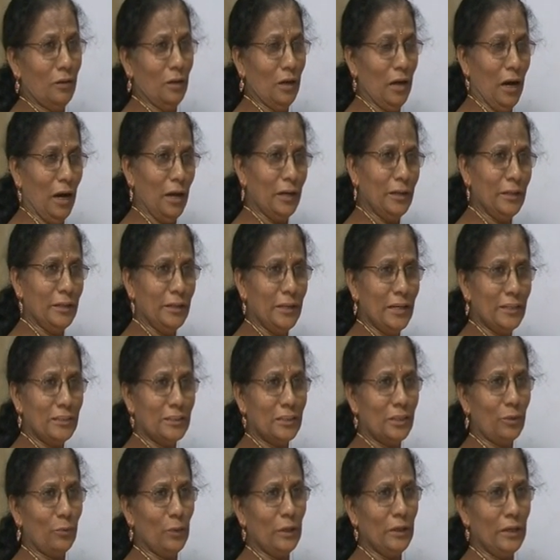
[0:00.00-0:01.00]
and he has
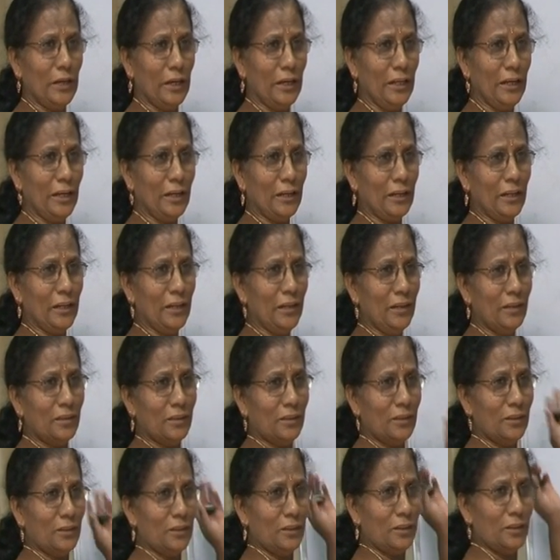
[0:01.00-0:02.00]
given directly
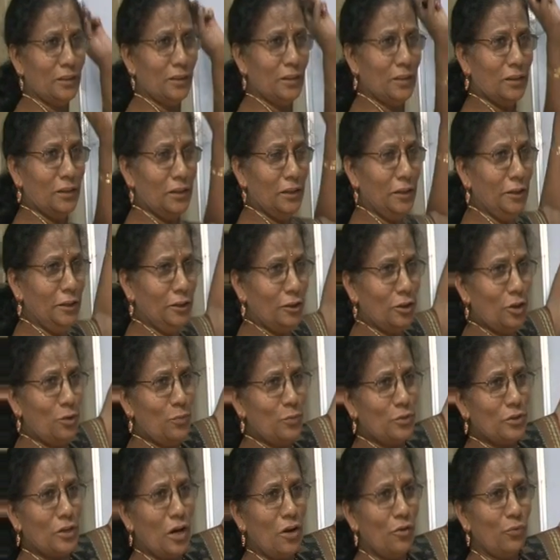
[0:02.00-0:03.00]
in
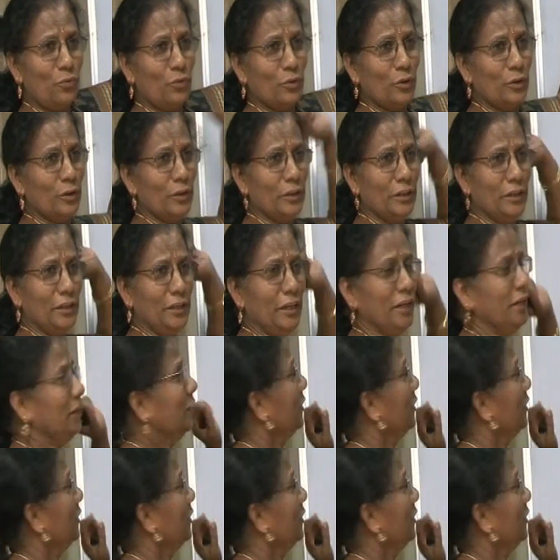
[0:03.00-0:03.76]
terms of d.